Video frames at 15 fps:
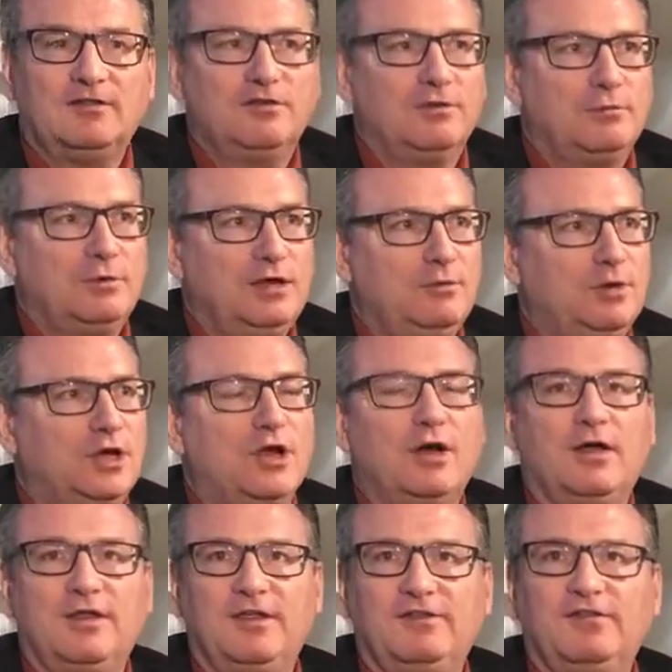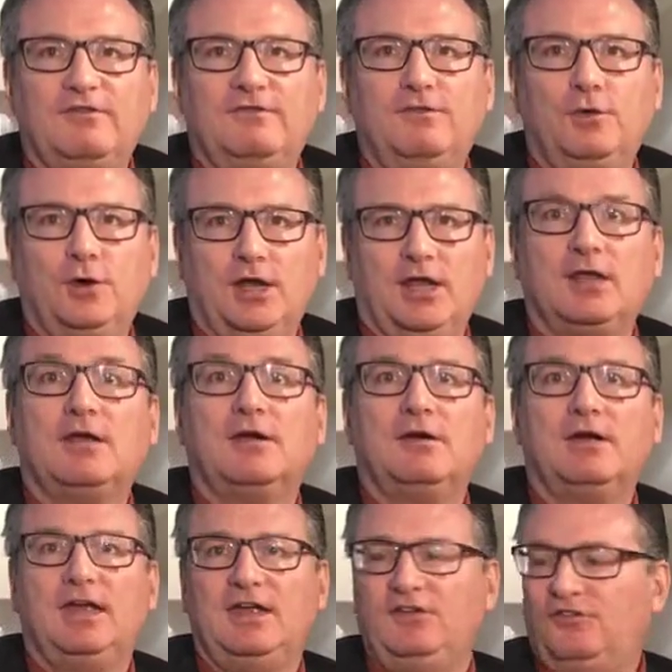So we would call this a 40-year
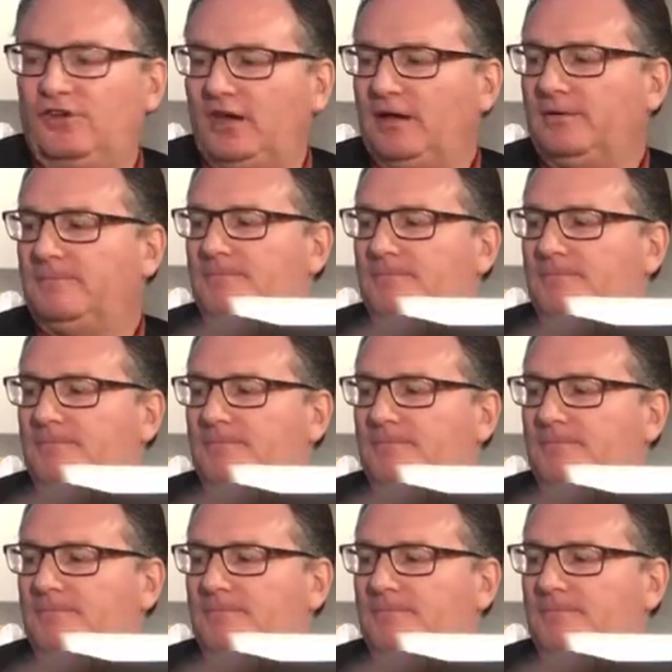aging.